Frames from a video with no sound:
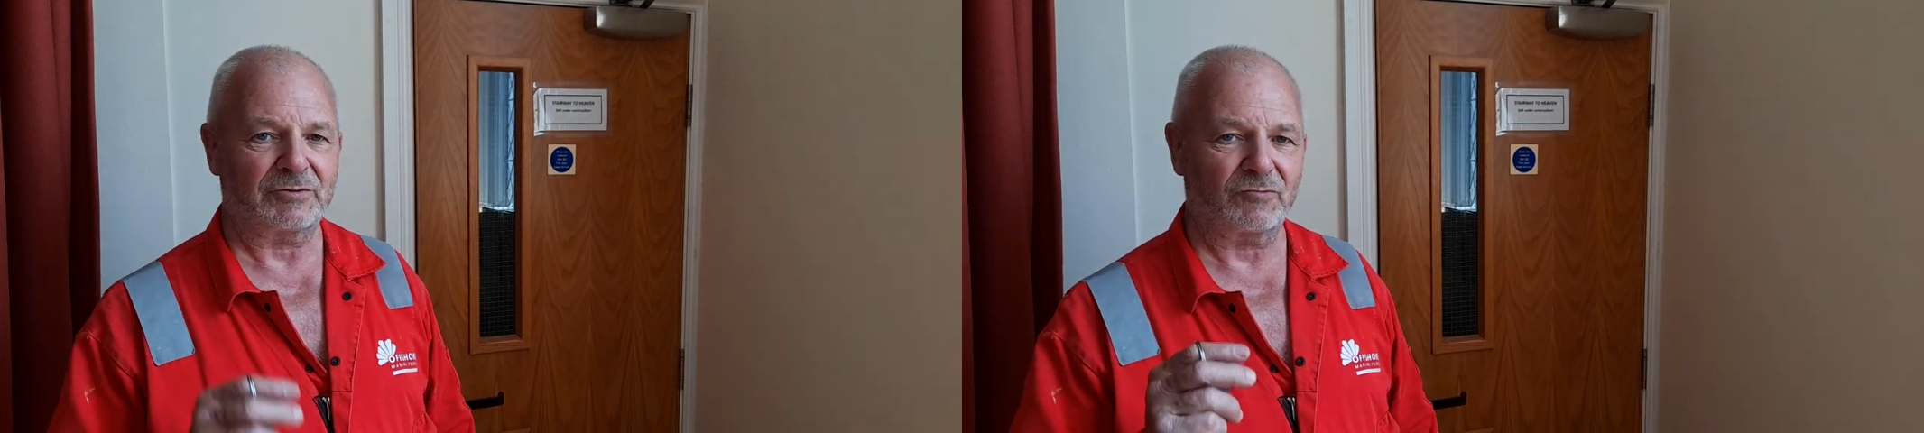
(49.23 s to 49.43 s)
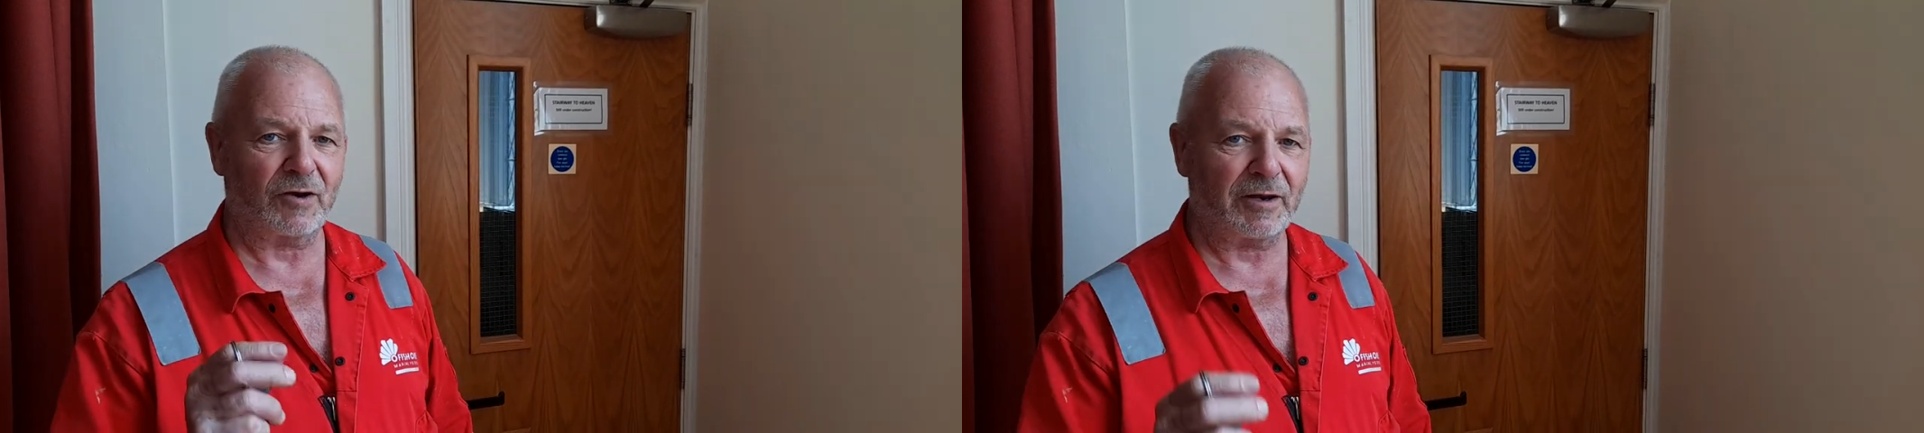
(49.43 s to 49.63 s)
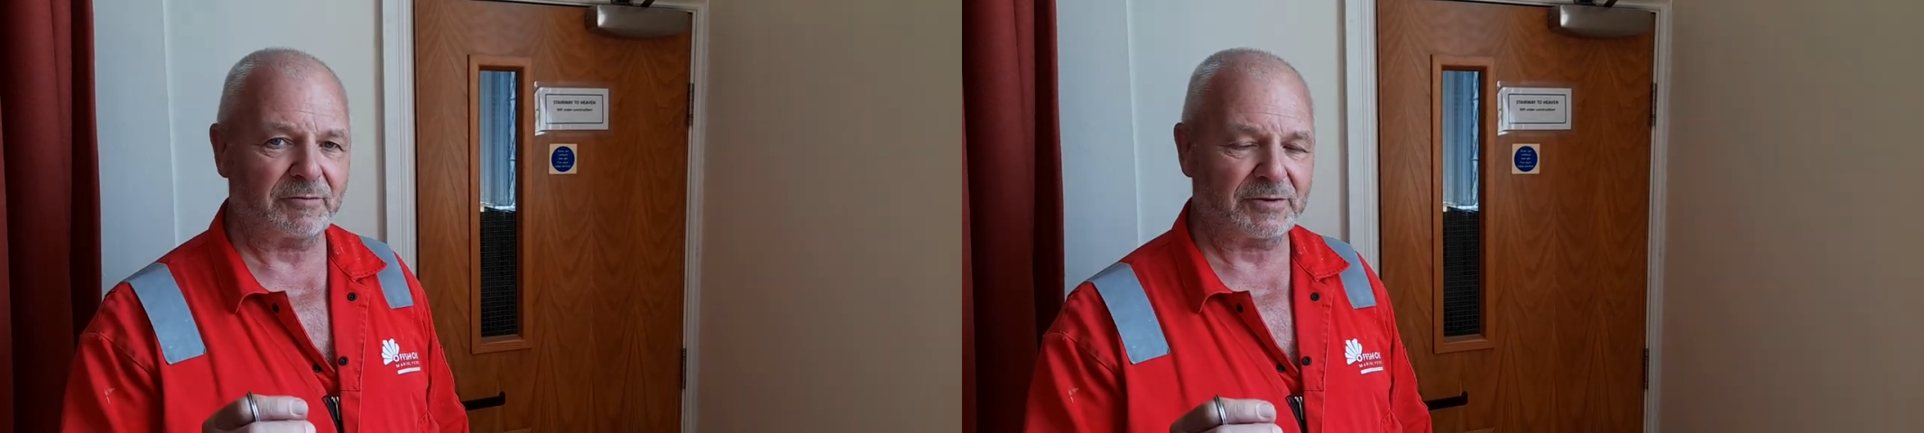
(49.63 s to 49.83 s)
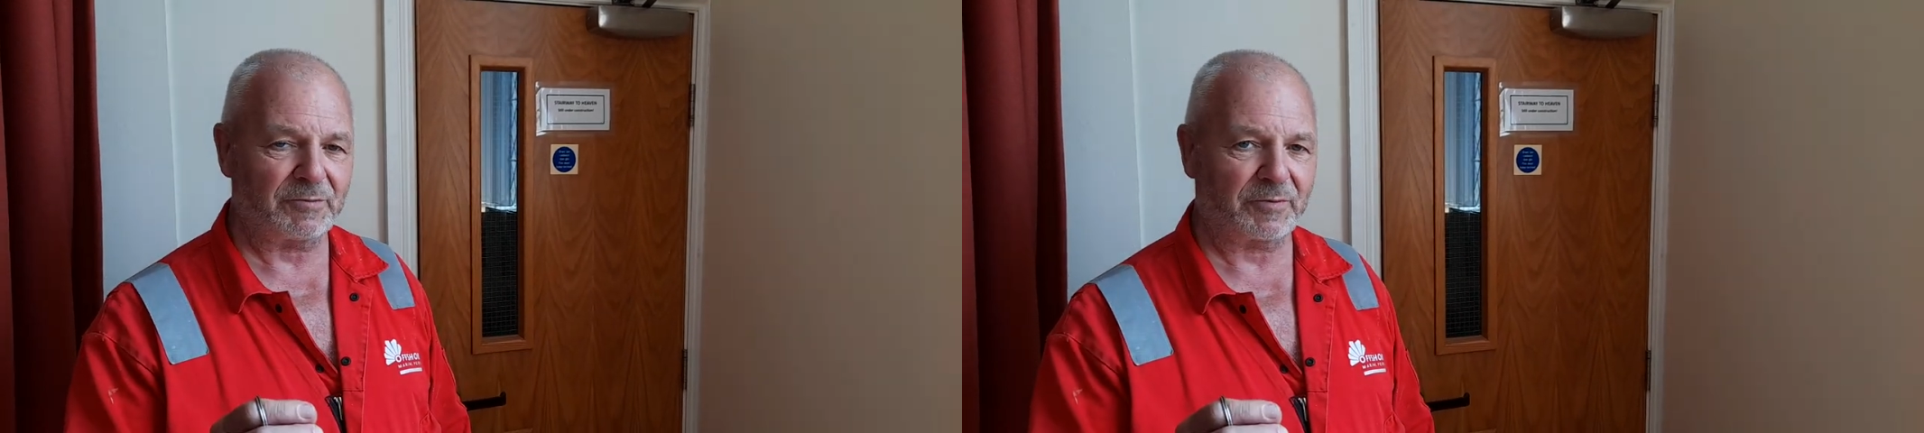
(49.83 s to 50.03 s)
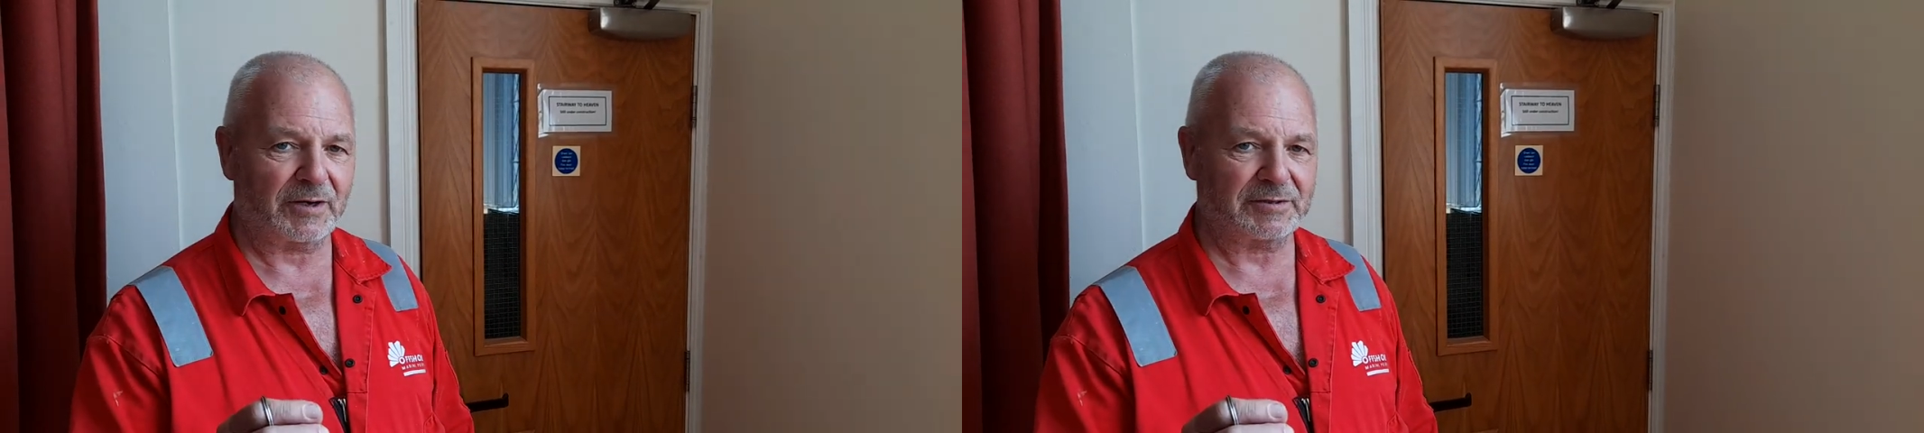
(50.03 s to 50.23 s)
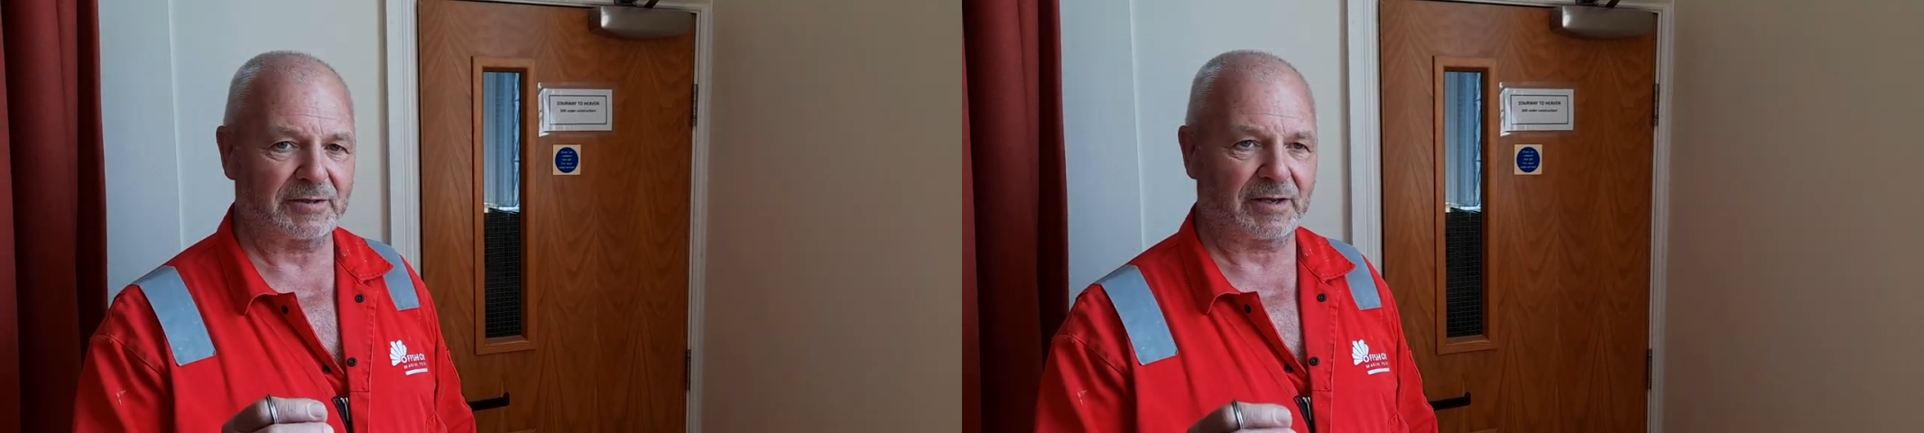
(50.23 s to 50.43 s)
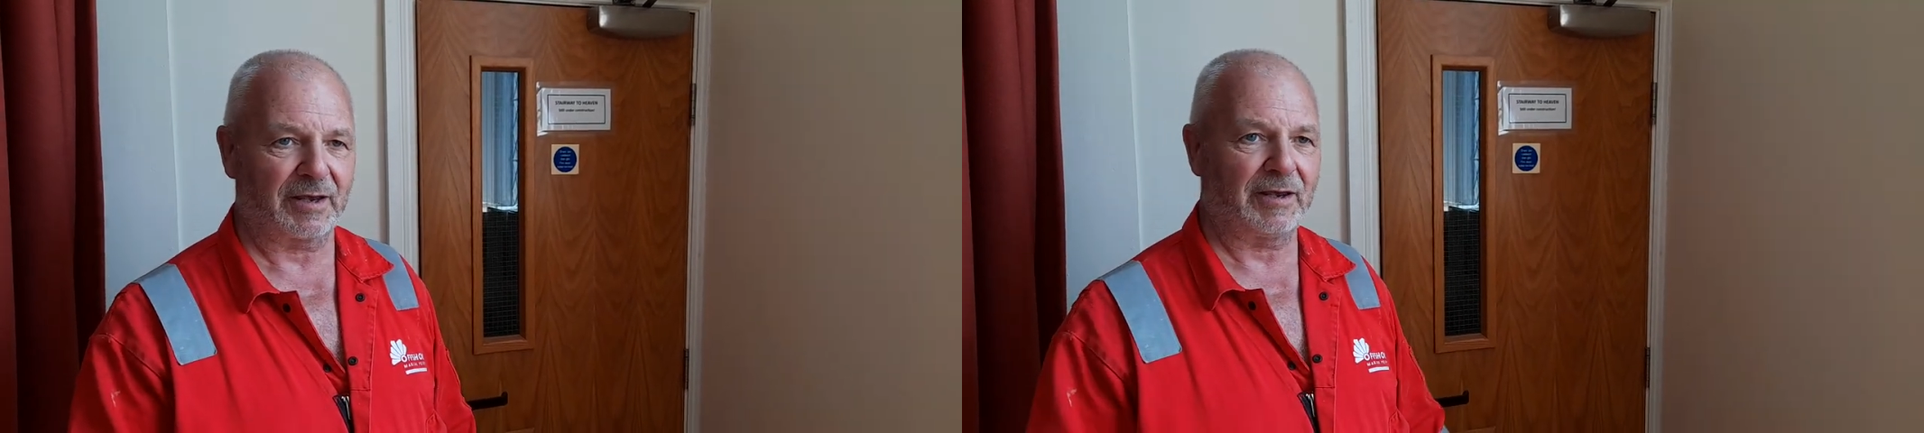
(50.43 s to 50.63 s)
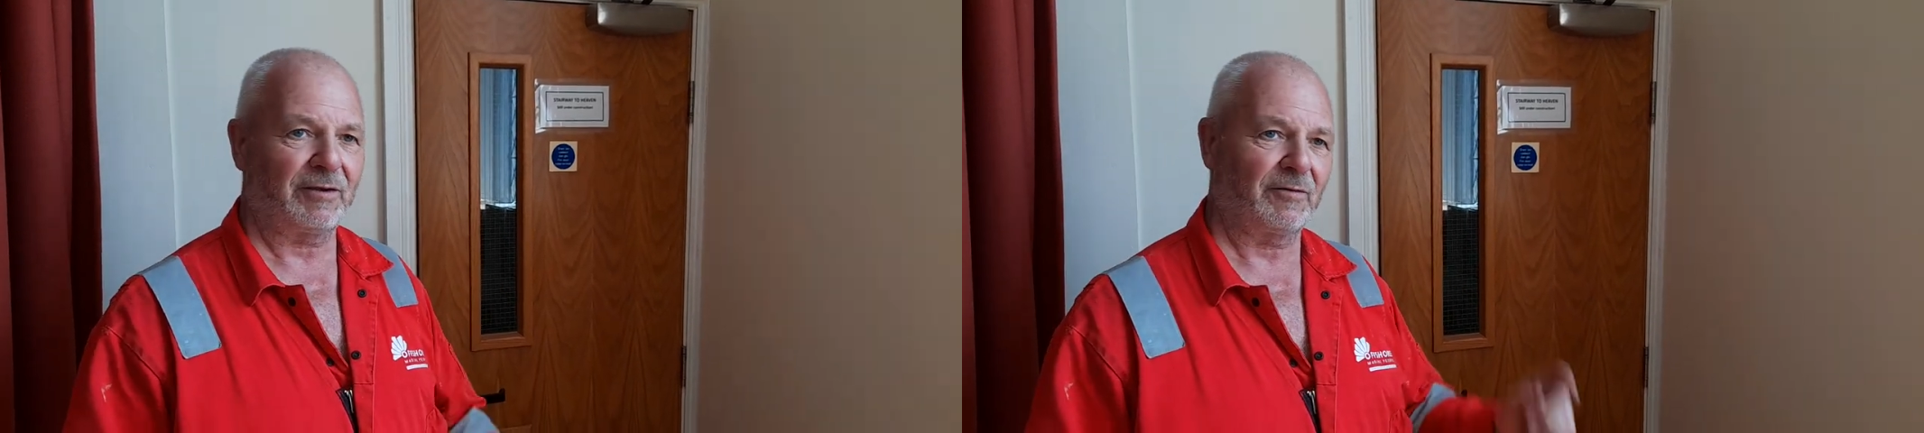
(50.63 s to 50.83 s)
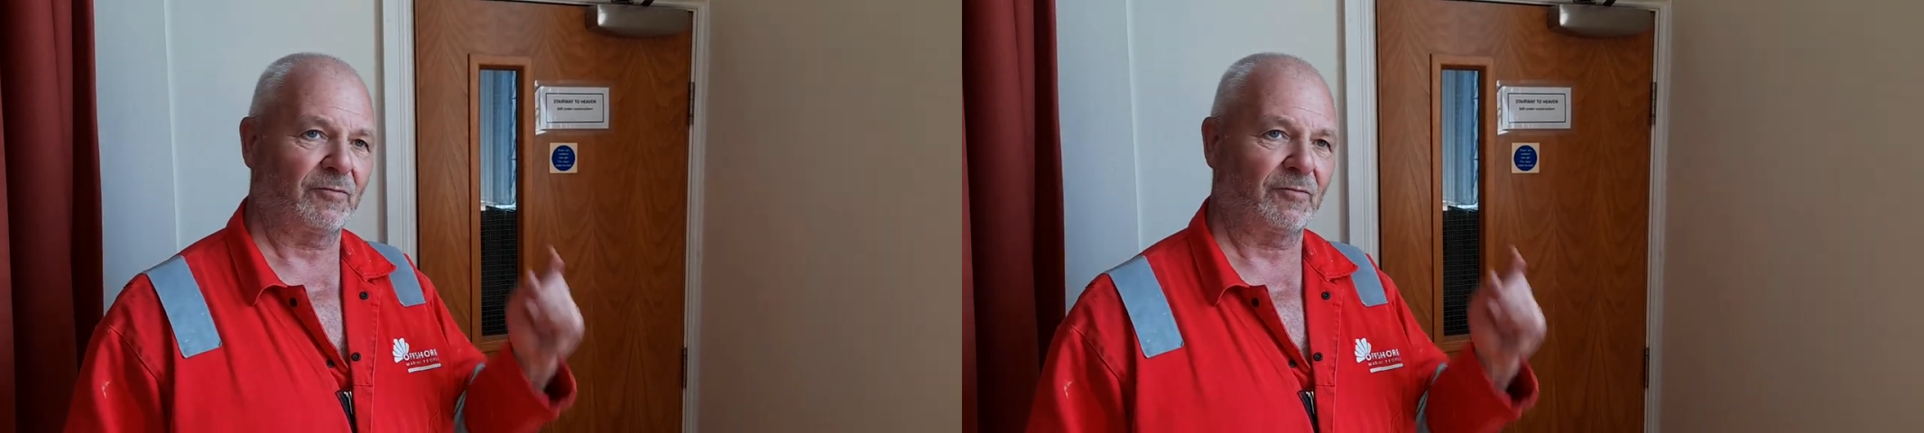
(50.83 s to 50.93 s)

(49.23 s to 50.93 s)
right up to the present day,